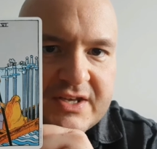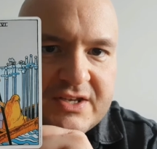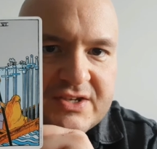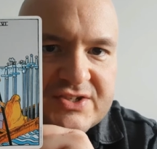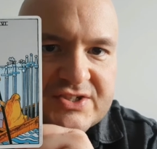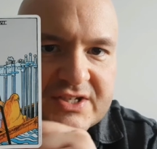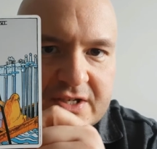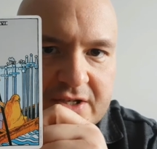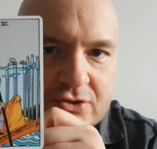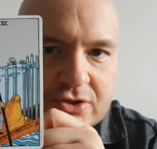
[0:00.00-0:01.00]
these
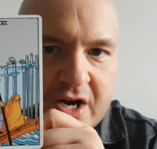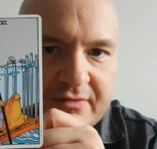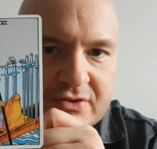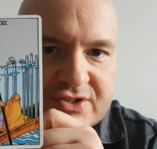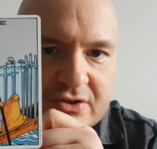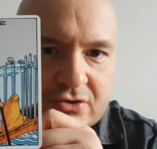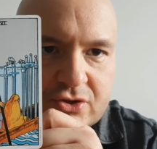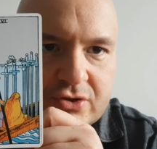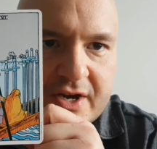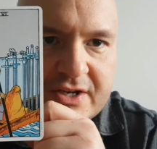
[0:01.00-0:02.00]
uh, travelers are
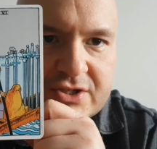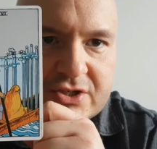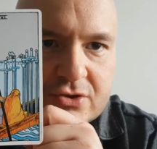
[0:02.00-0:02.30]
trying